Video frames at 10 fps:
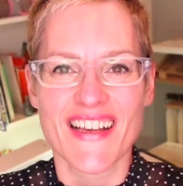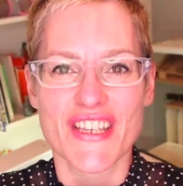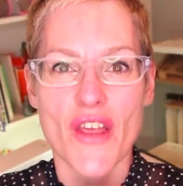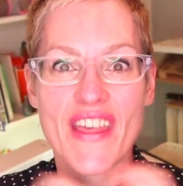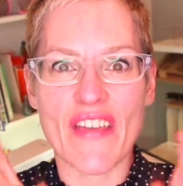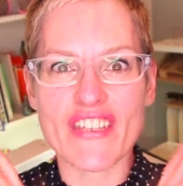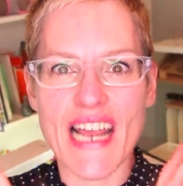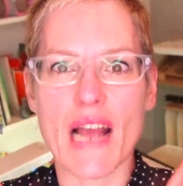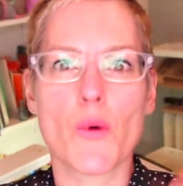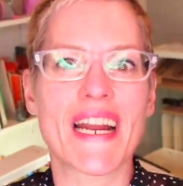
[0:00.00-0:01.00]
So the other day
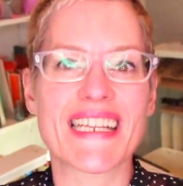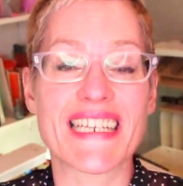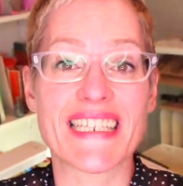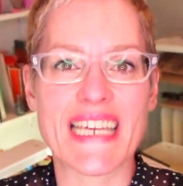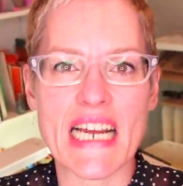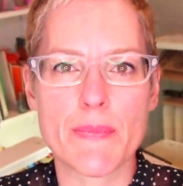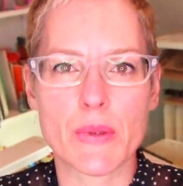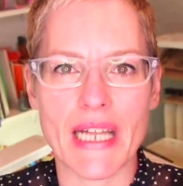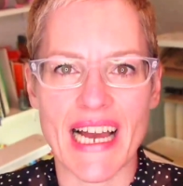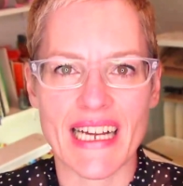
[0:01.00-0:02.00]
I went into Dick
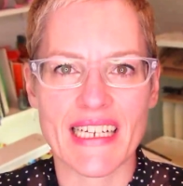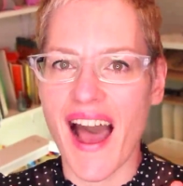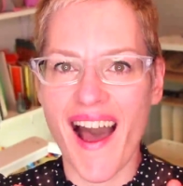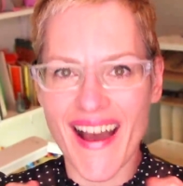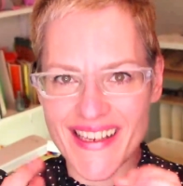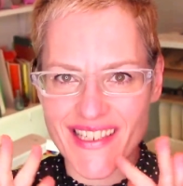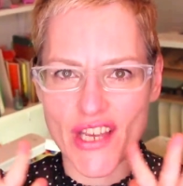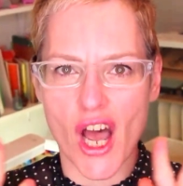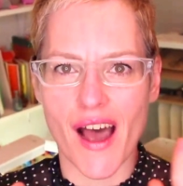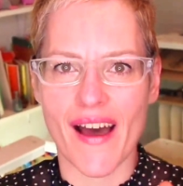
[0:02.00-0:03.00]
Blick. I
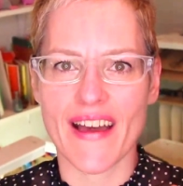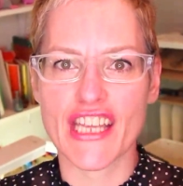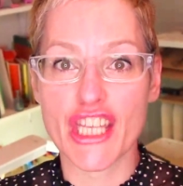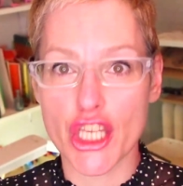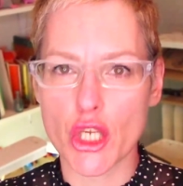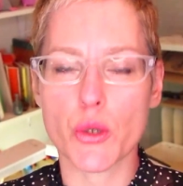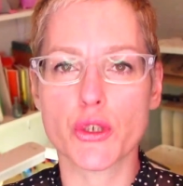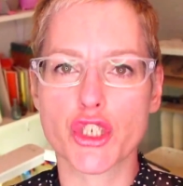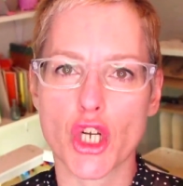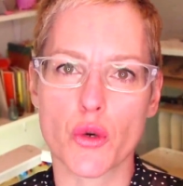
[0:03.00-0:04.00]
saw a
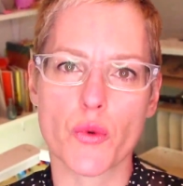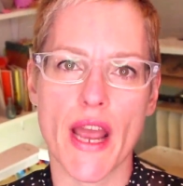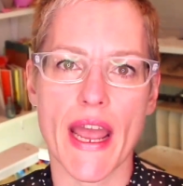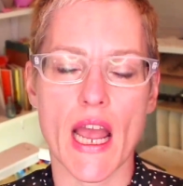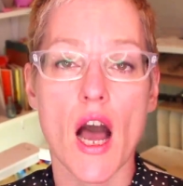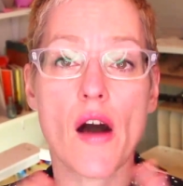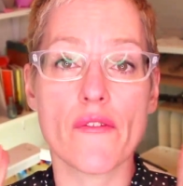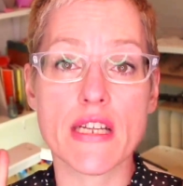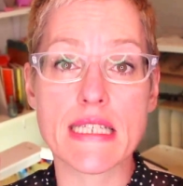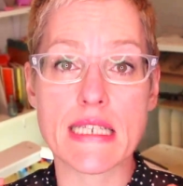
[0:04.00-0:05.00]
huge array
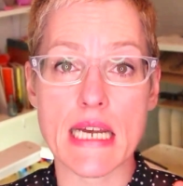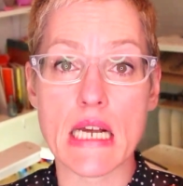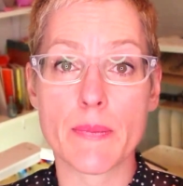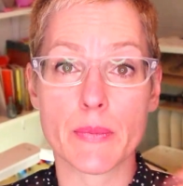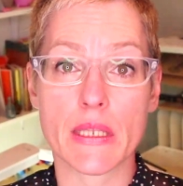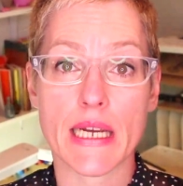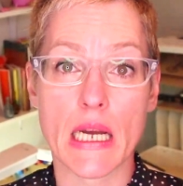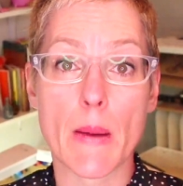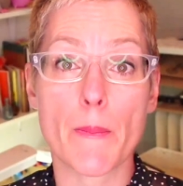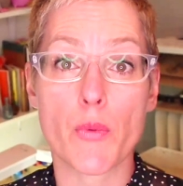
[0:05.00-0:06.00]
of Dick
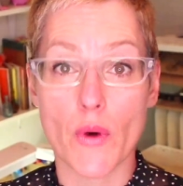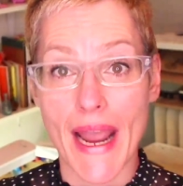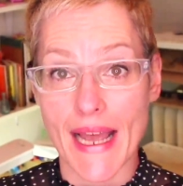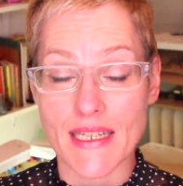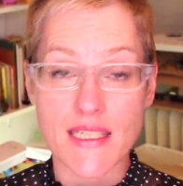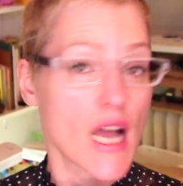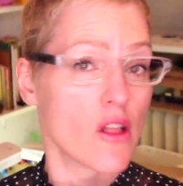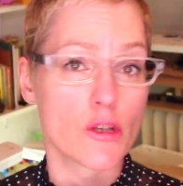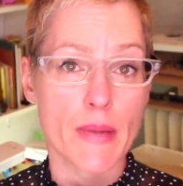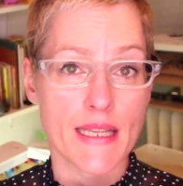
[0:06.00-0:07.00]
Blick brand
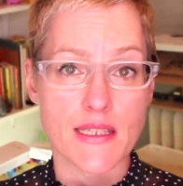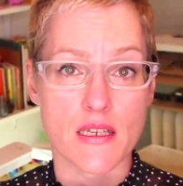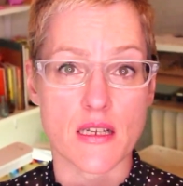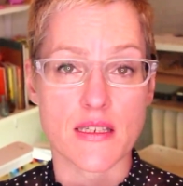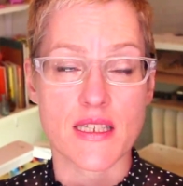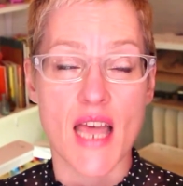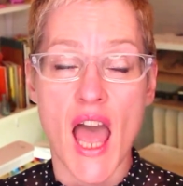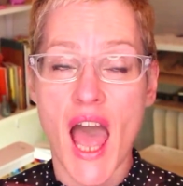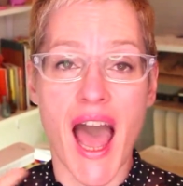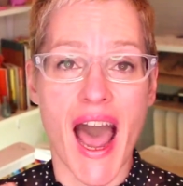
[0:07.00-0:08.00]
colored pencils.
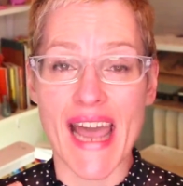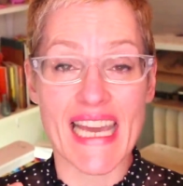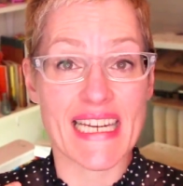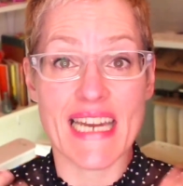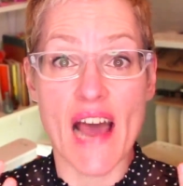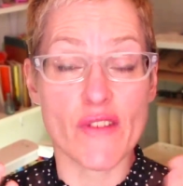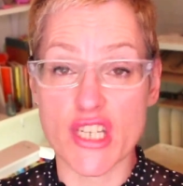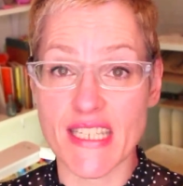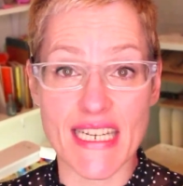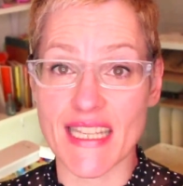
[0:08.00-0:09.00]
I had never
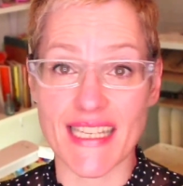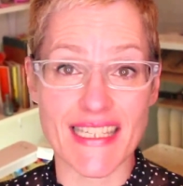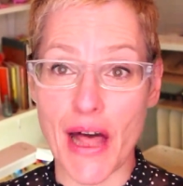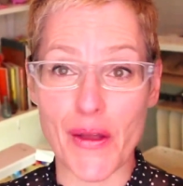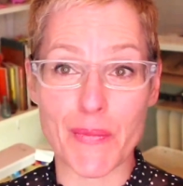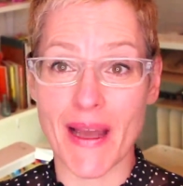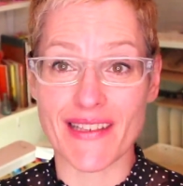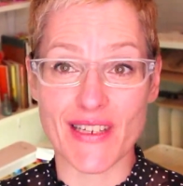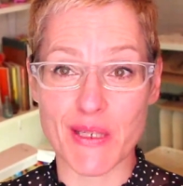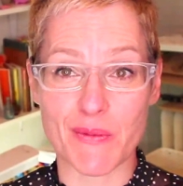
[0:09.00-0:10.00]
seen these colored pencils